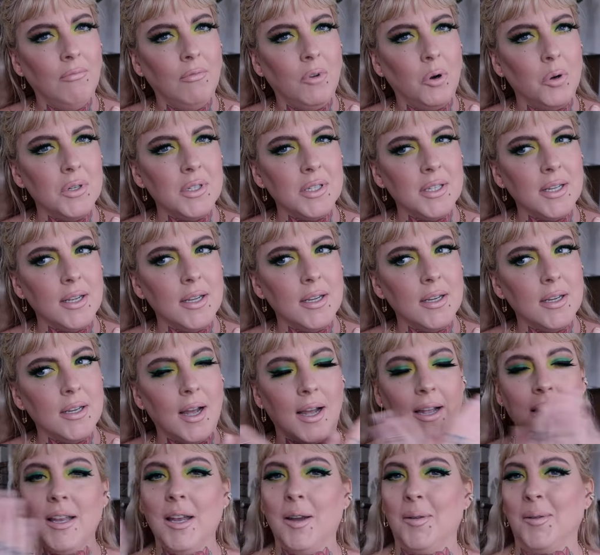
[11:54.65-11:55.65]
Or did I?
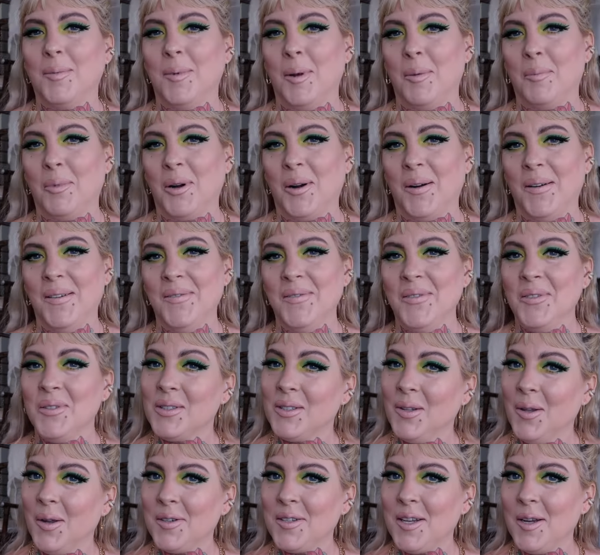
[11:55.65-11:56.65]
I can't remember. It
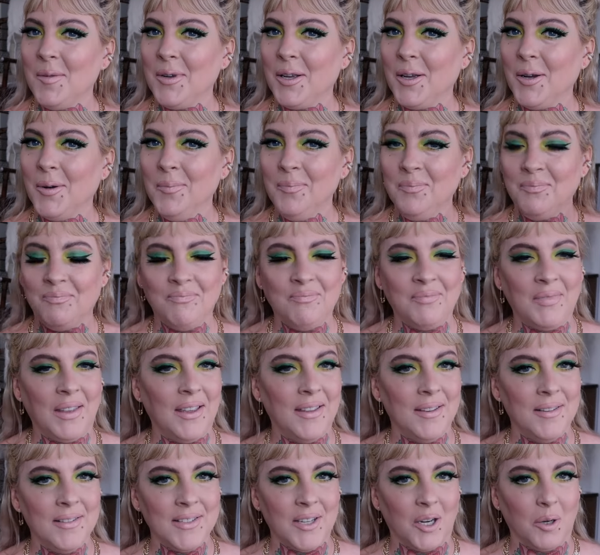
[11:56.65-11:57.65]
was a long time ago.
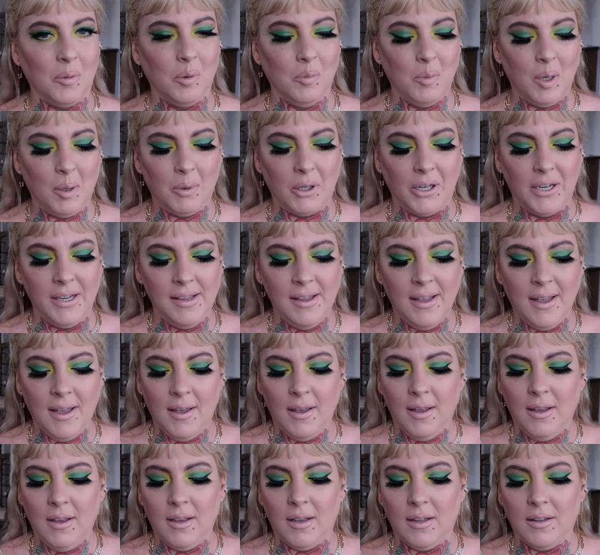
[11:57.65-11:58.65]
Terrible memory.
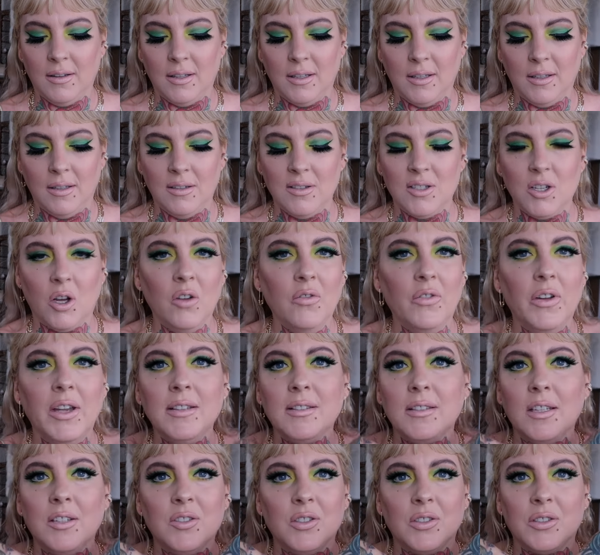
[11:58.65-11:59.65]
And then doll
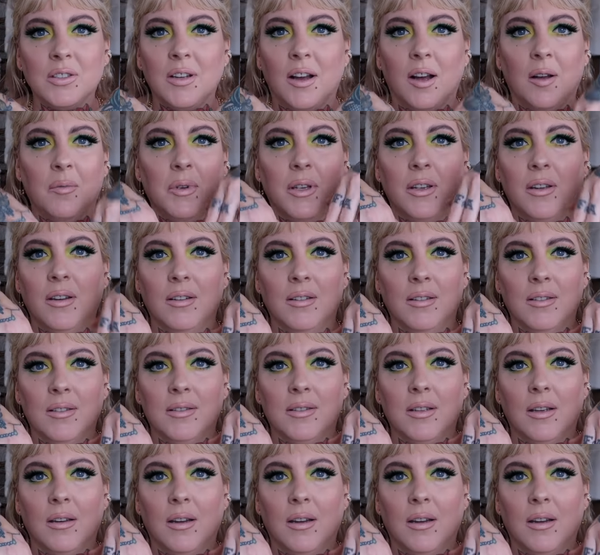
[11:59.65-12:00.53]
face, I just got because